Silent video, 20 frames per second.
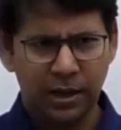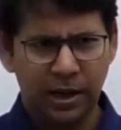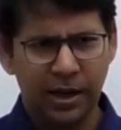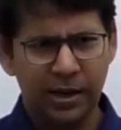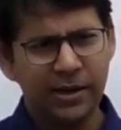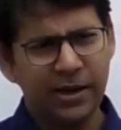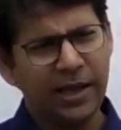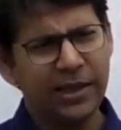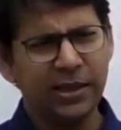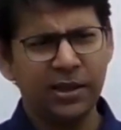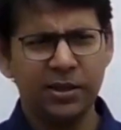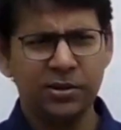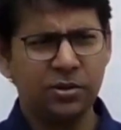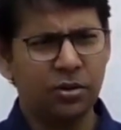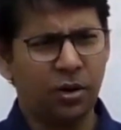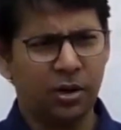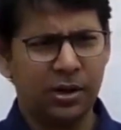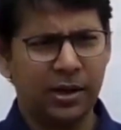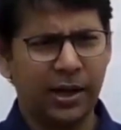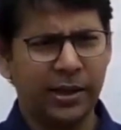and dyeing is
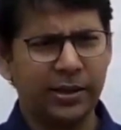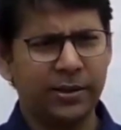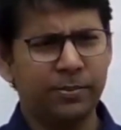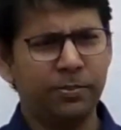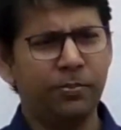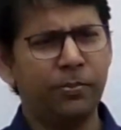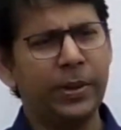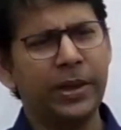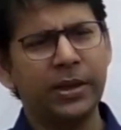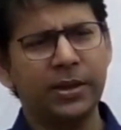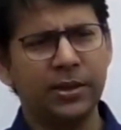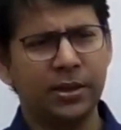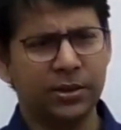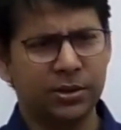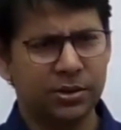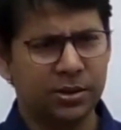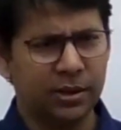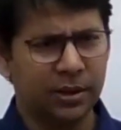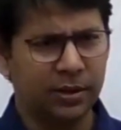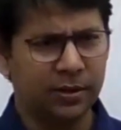not like big
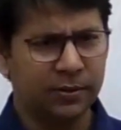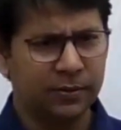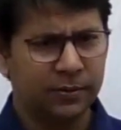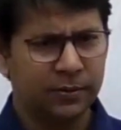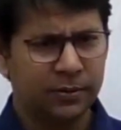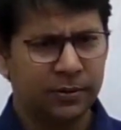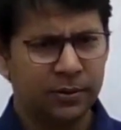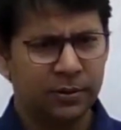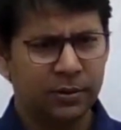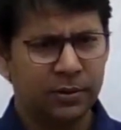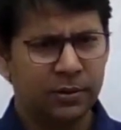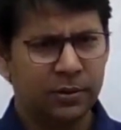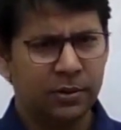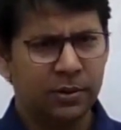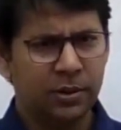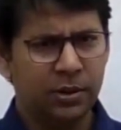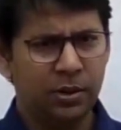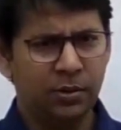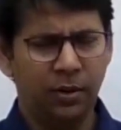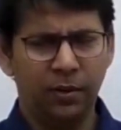industry.
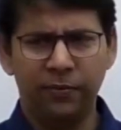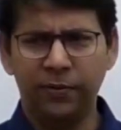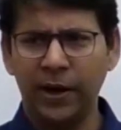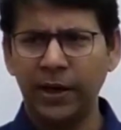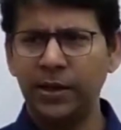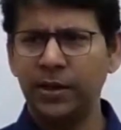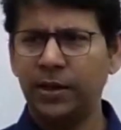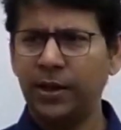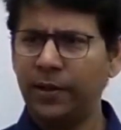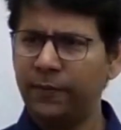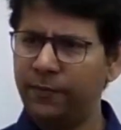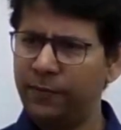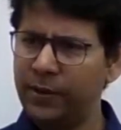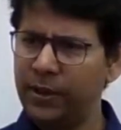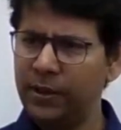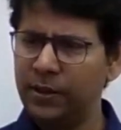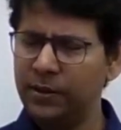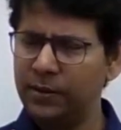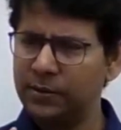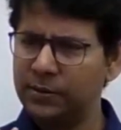You will find
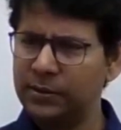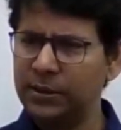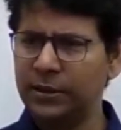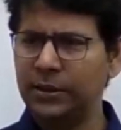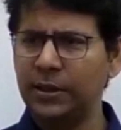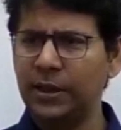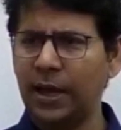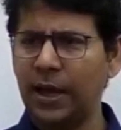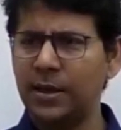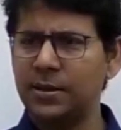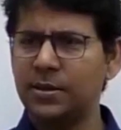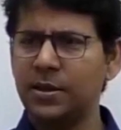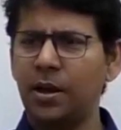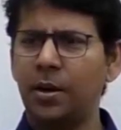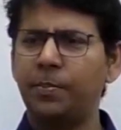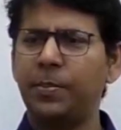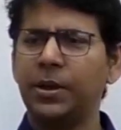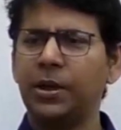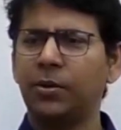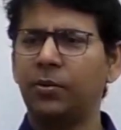every city has
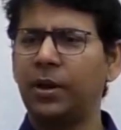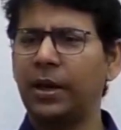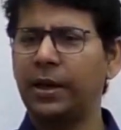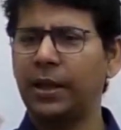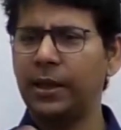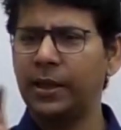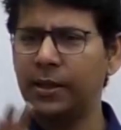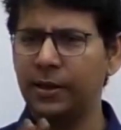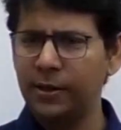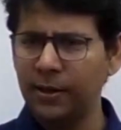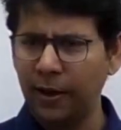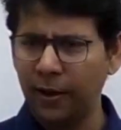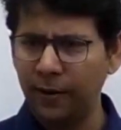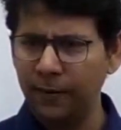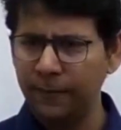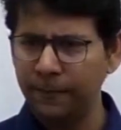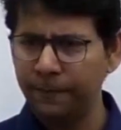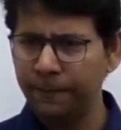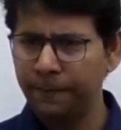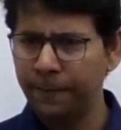a particular area
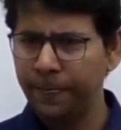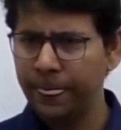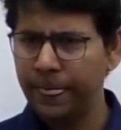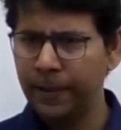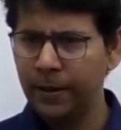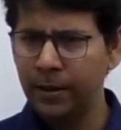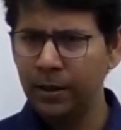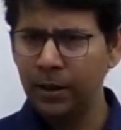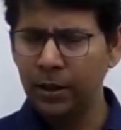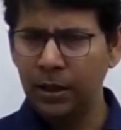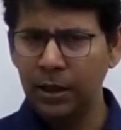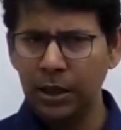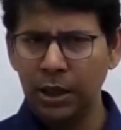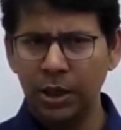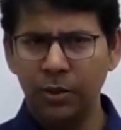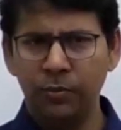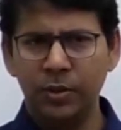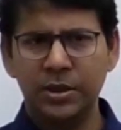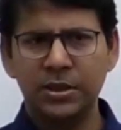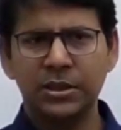
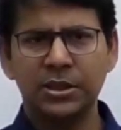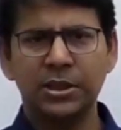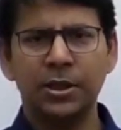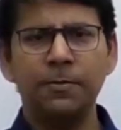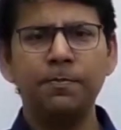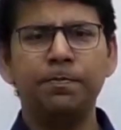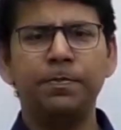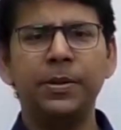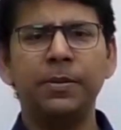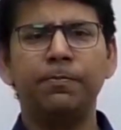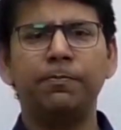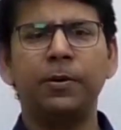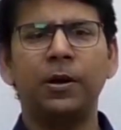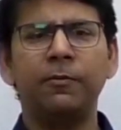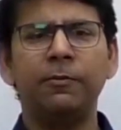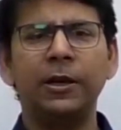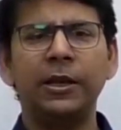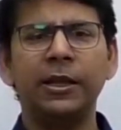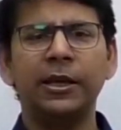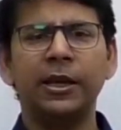in which some
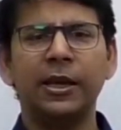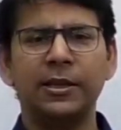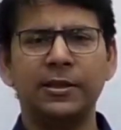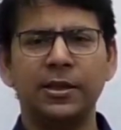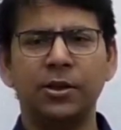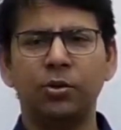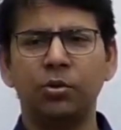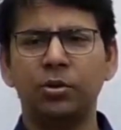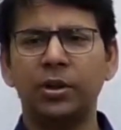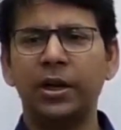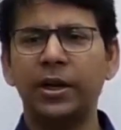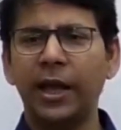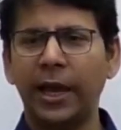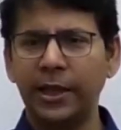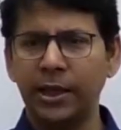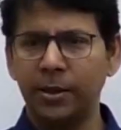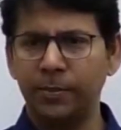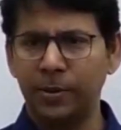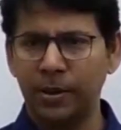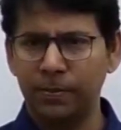people will engage into the
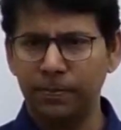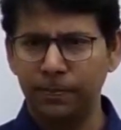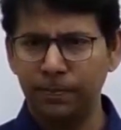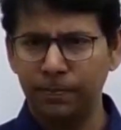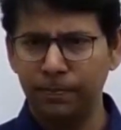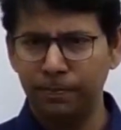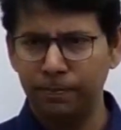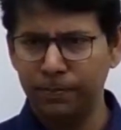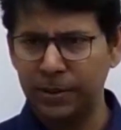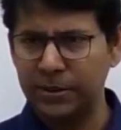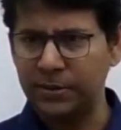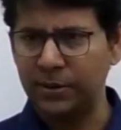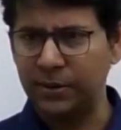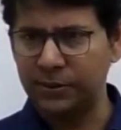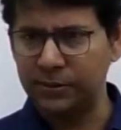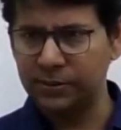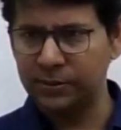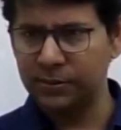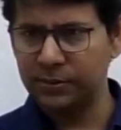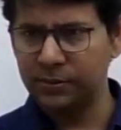dyeing
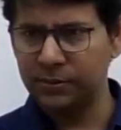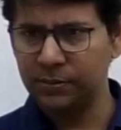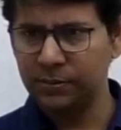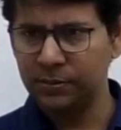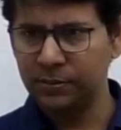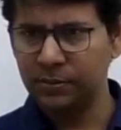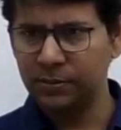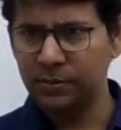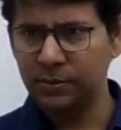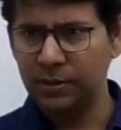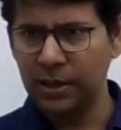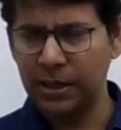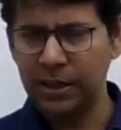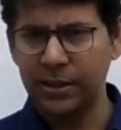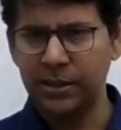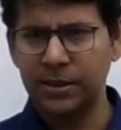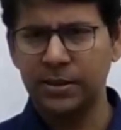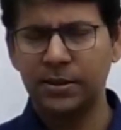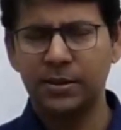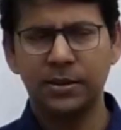business,
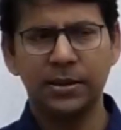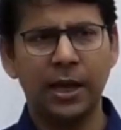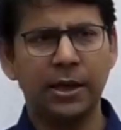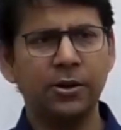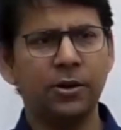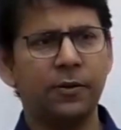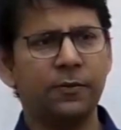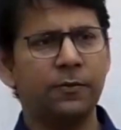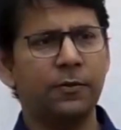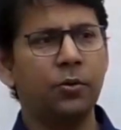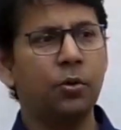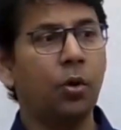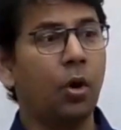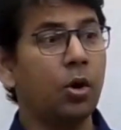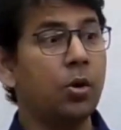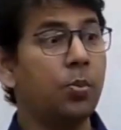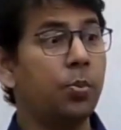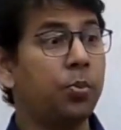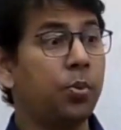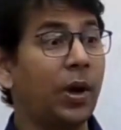and it is kind of
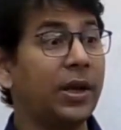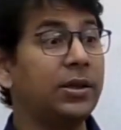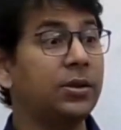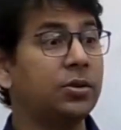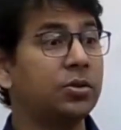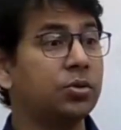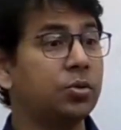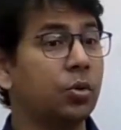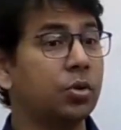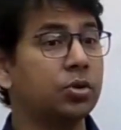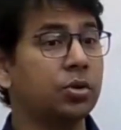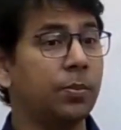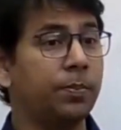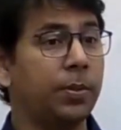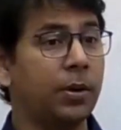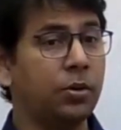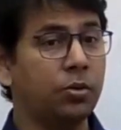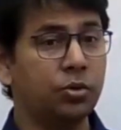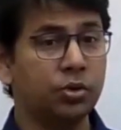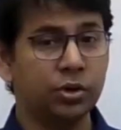non-point source
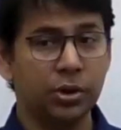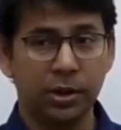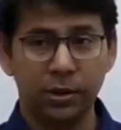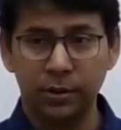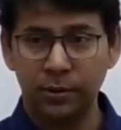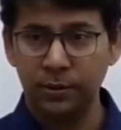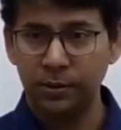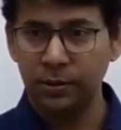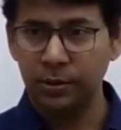of pollution.